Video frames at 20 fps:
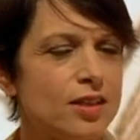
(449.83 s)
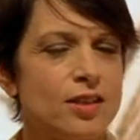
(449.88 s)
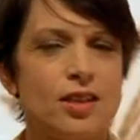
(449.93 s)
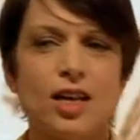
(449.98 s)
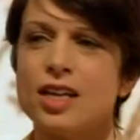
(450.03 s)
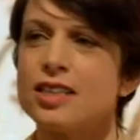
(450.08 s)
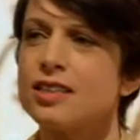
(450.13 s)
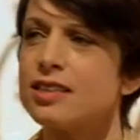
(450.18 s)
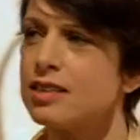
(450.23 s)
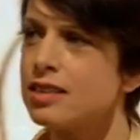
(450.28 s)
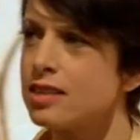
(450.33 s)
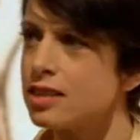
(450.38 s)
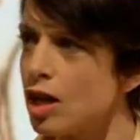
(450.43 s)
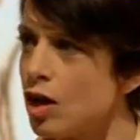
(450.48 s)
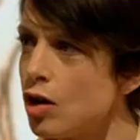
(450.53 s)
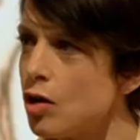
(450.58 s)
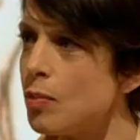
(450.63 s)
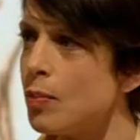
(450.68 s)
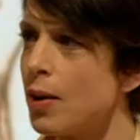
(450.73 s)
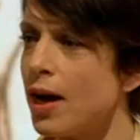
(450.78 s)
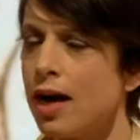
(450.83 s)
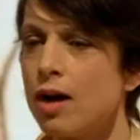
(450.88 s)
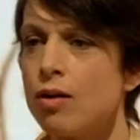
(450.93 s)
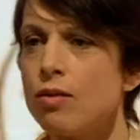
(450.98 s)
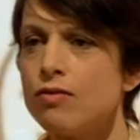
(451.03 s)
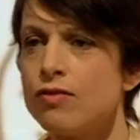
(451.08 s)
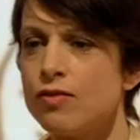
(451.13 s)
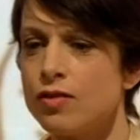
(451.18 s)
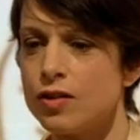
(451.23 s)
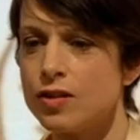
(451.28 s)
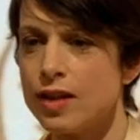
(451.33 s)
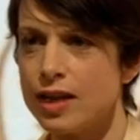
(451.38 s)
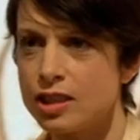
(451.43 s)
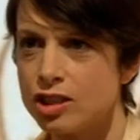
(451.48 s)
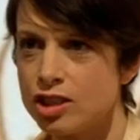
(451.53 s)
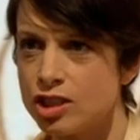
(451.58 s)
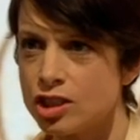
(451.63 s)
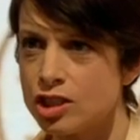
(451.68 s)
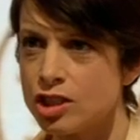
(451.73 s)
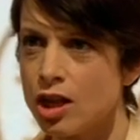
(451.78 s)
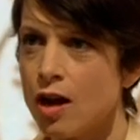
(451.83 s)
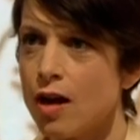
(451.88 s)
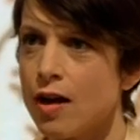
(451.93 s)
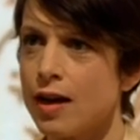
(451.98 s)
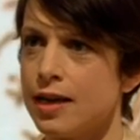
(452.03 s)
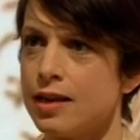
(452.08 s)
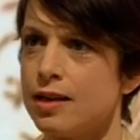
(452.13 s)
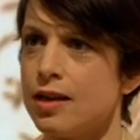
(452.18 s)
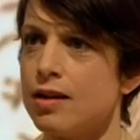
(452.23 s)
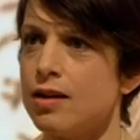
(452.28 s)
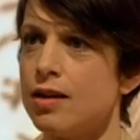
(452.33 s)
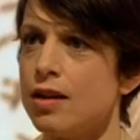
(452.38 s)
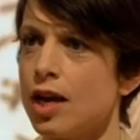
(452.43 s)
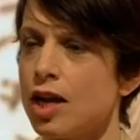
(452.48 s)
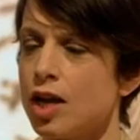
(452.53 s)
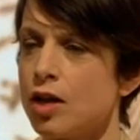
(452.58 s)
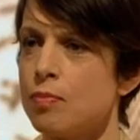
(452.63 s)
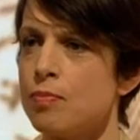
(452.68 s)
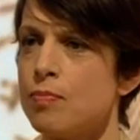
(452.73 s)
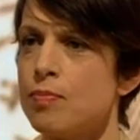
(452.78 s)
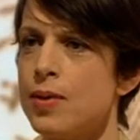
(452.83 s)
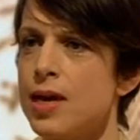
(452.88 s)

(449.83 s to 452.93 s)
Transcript: that are so powerful, they shine like